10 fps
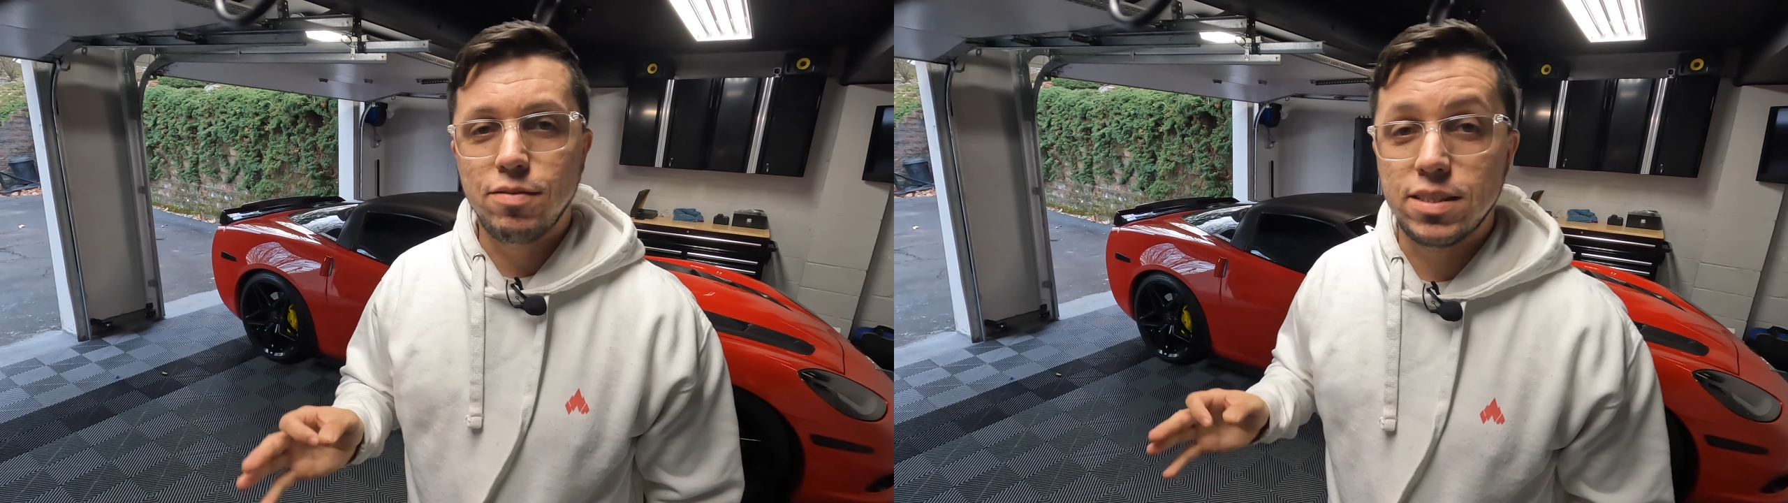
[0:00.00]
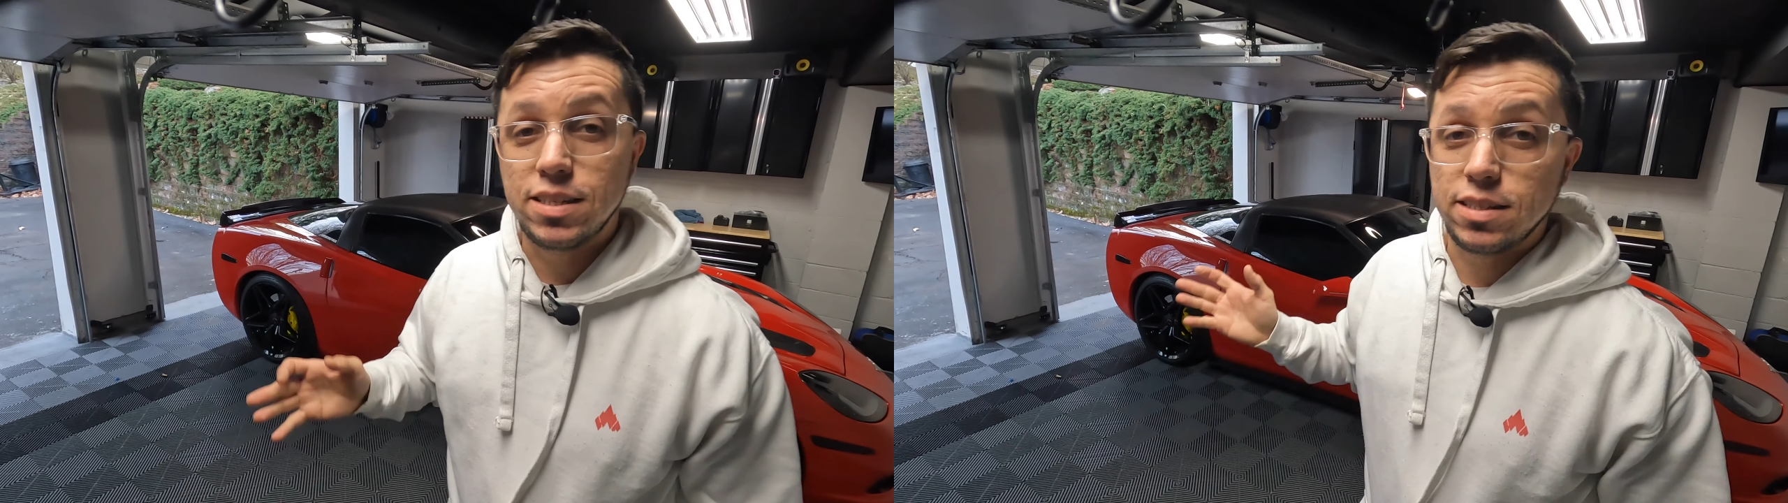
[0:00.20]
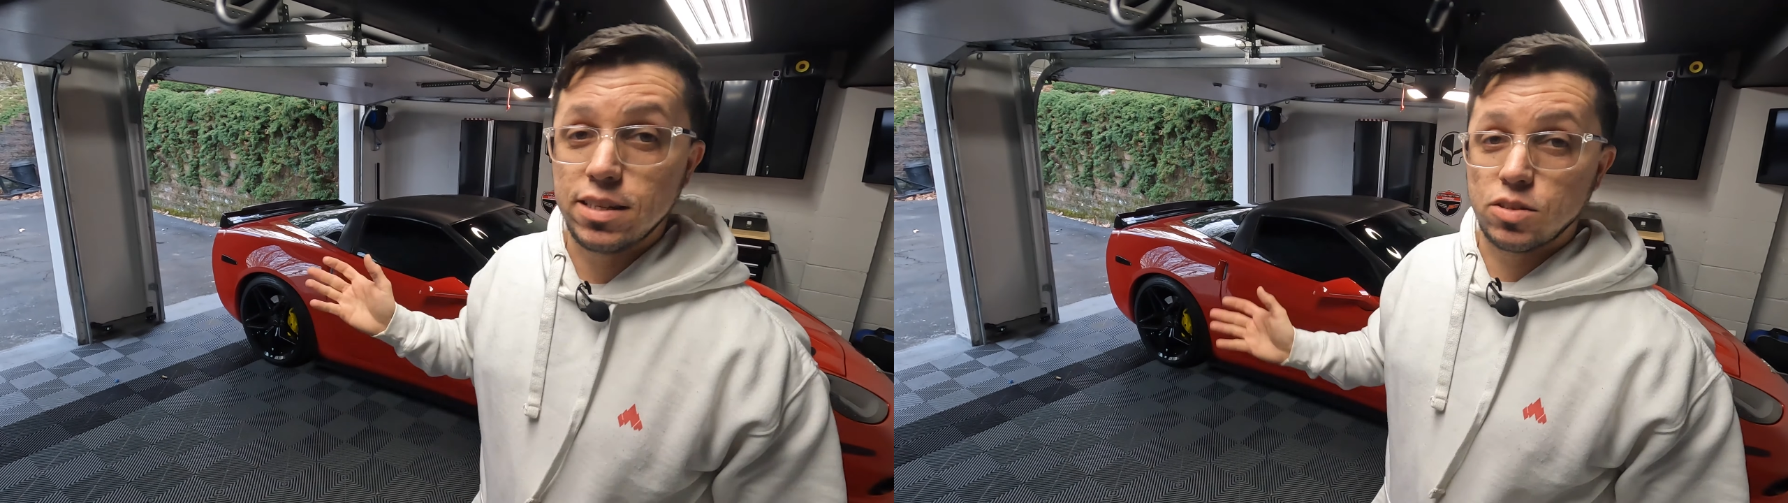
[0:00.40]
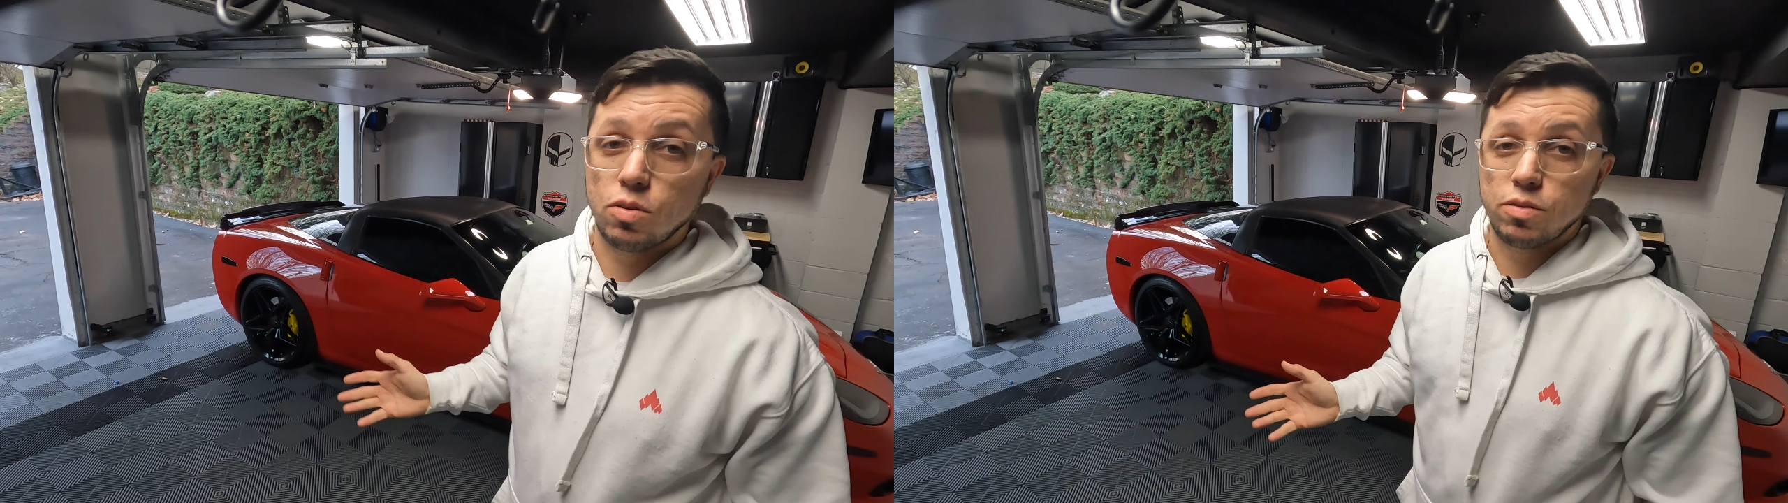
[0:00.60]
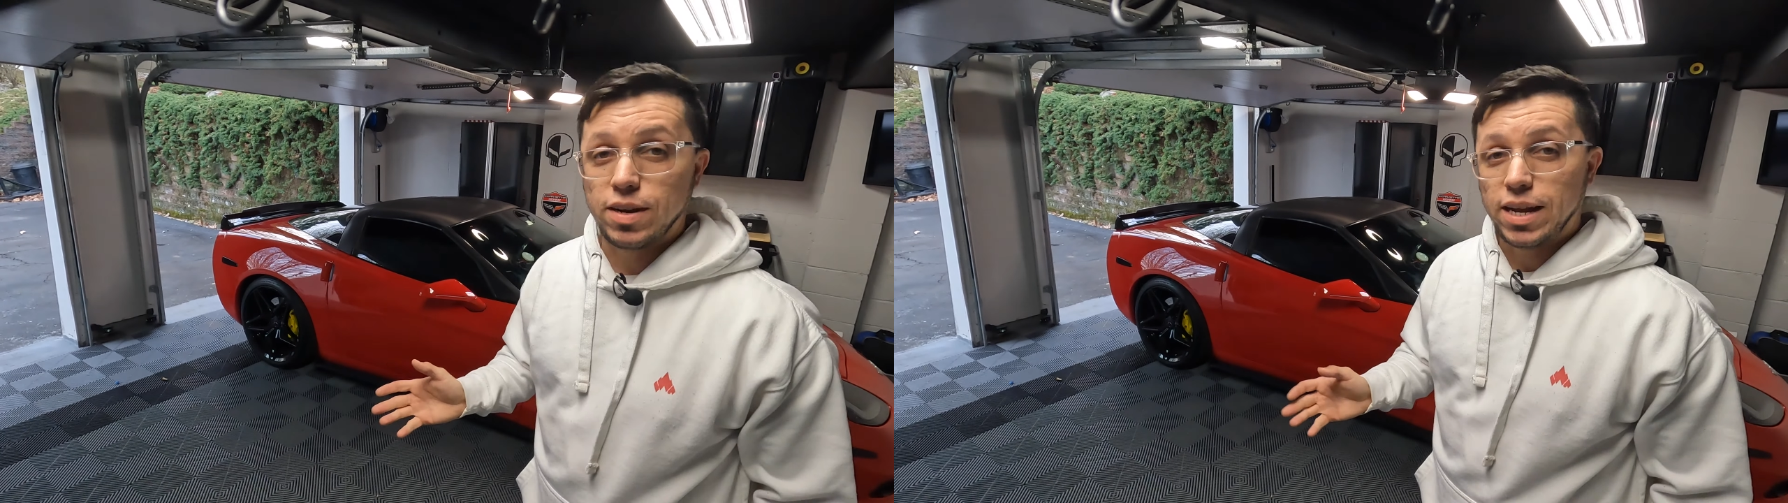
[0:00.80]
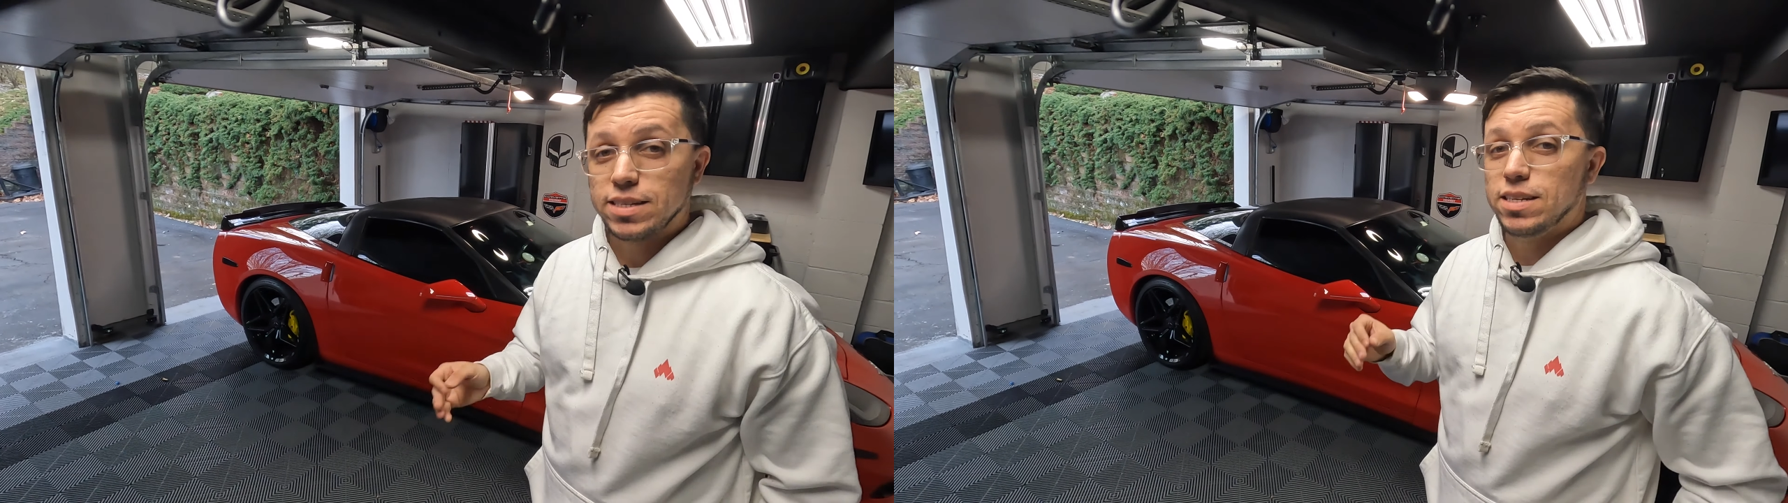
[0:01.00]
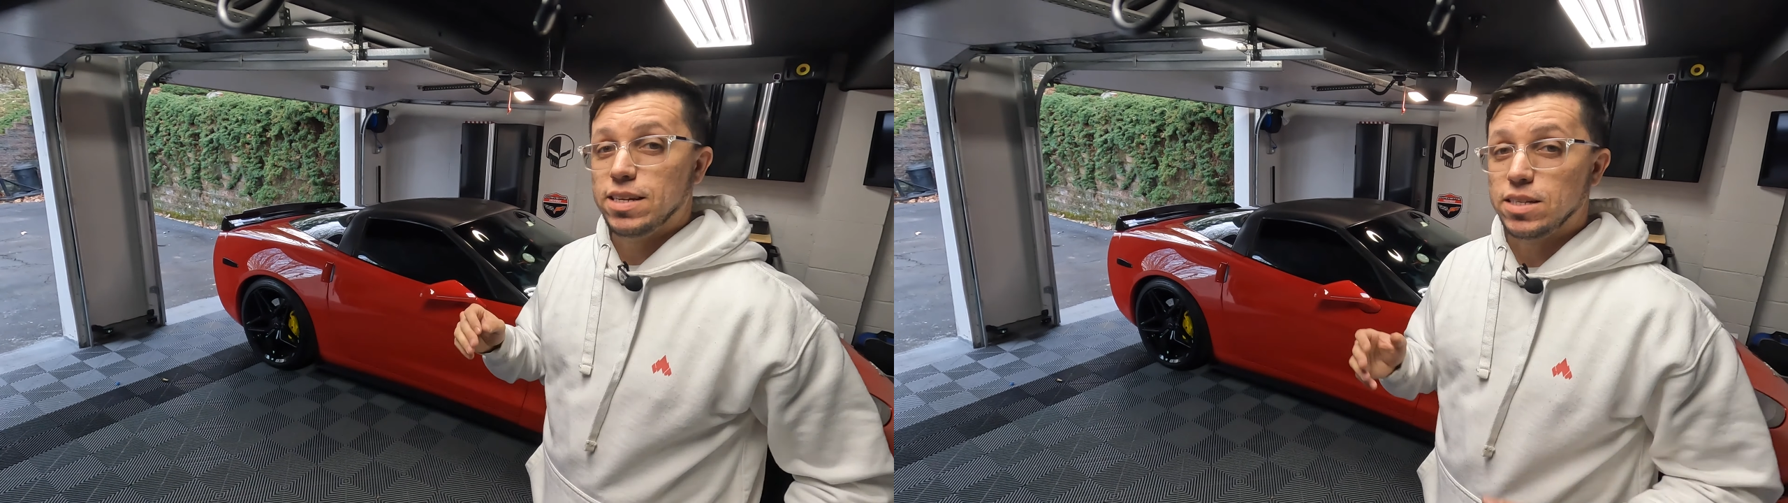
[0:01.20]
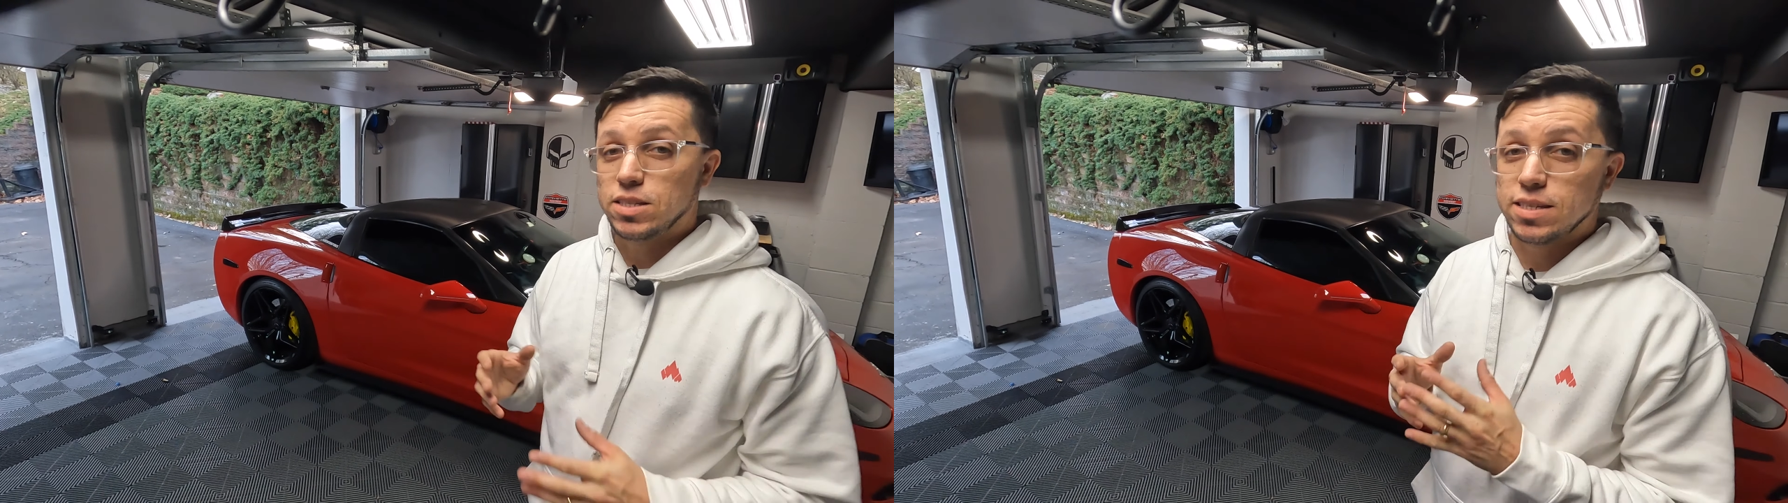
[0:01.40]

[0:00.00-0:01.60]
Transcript: C6 Corvette. It's